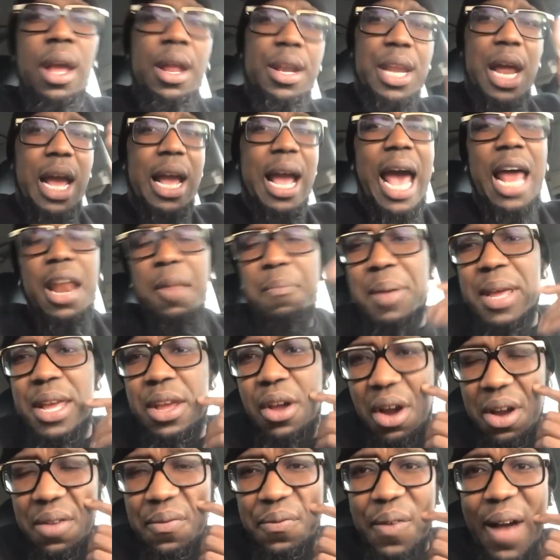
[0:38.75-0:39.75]
They got to be
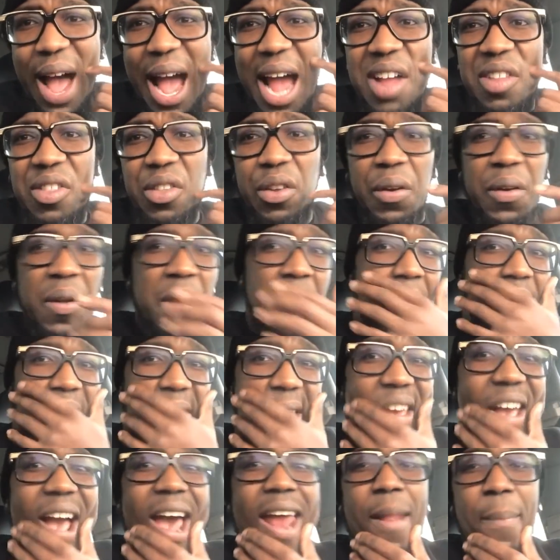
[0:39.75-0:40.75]
your advisor.
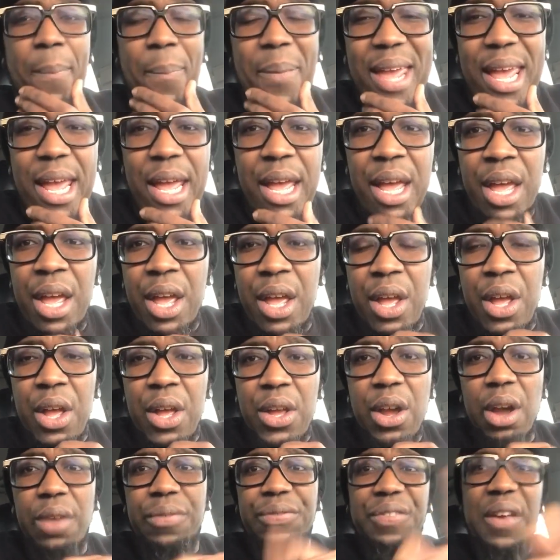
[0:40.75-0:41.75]
They got to be
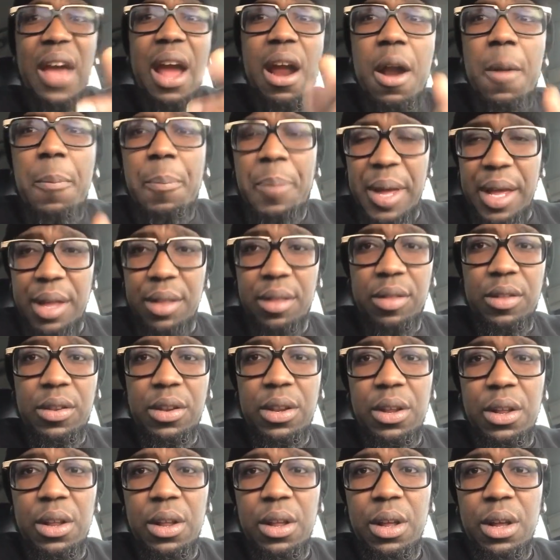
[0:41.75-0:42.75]
your
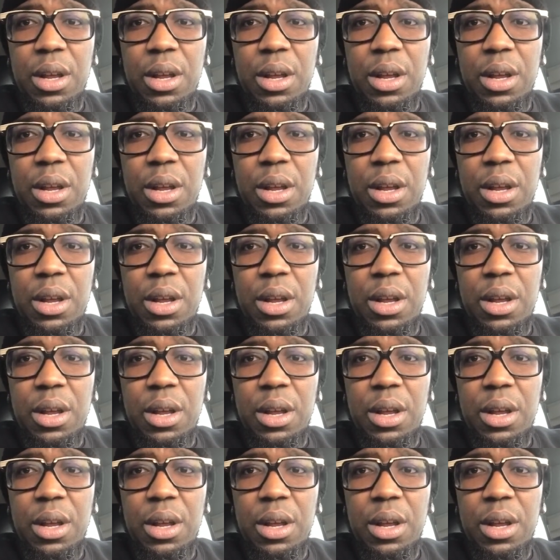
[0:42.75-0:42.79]
therapist.